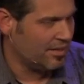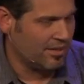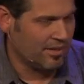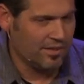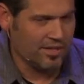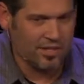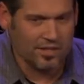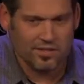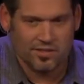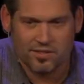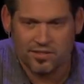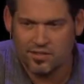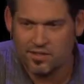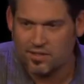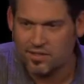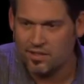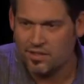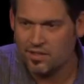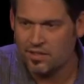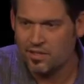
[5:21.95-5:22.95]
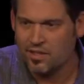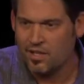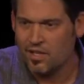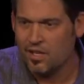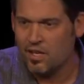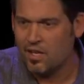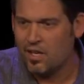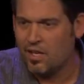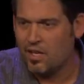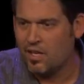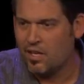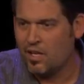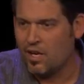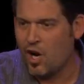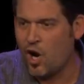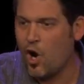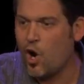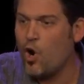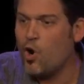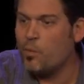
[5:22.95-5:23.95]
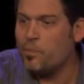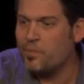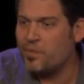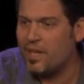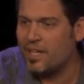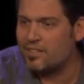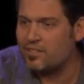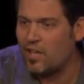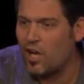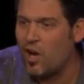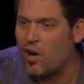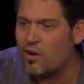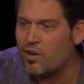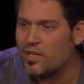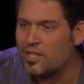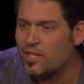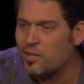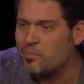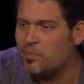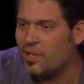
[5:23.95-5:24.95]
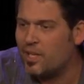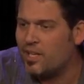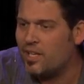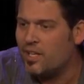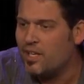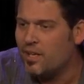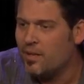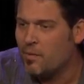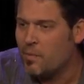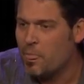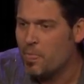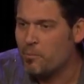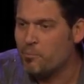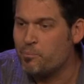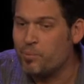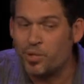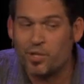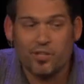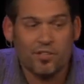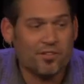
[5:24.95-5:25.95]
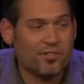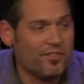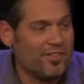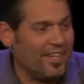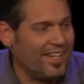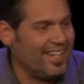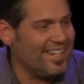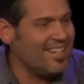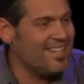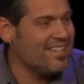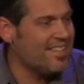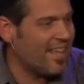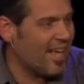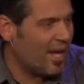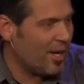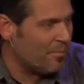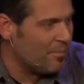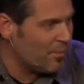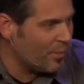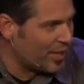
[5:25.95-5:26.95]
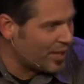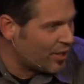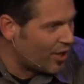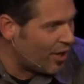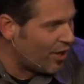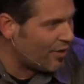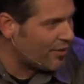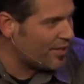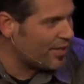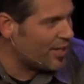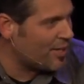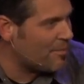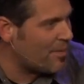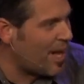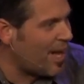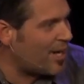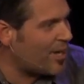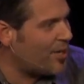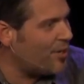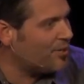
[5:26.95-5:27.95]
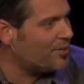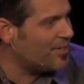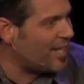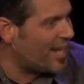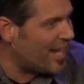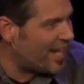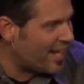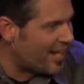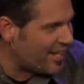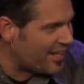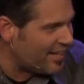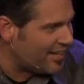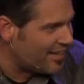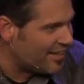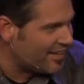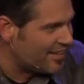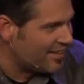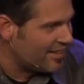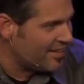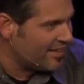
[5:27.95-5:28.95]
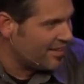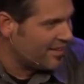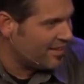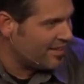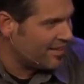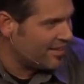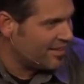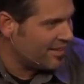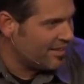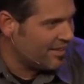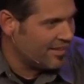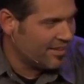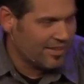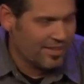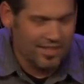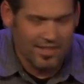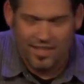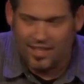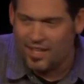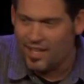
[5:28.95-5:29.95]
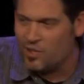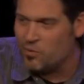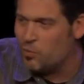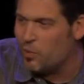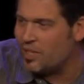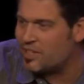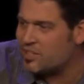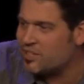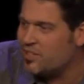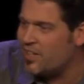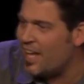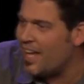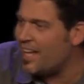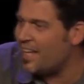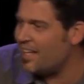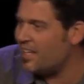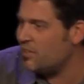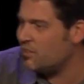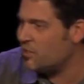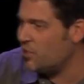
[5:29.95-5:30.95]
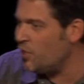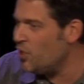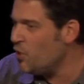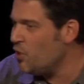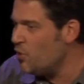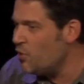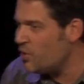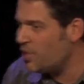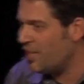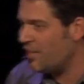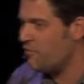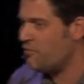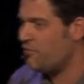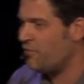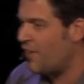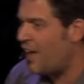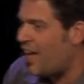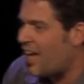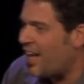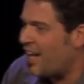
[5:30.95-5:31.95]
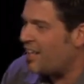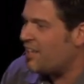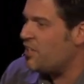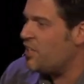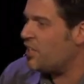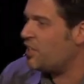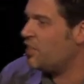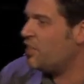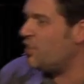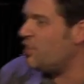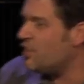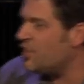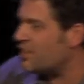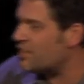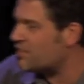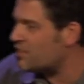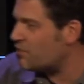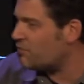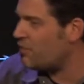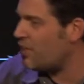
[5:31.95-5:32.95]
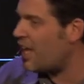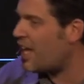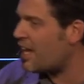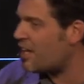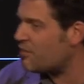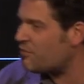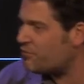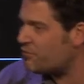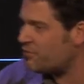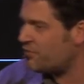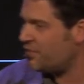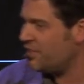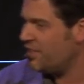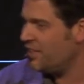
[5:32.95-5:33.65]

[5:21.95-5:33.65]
this hope that's already been birthed in them, we call the Imago Dei, in which they too can find the goodness of life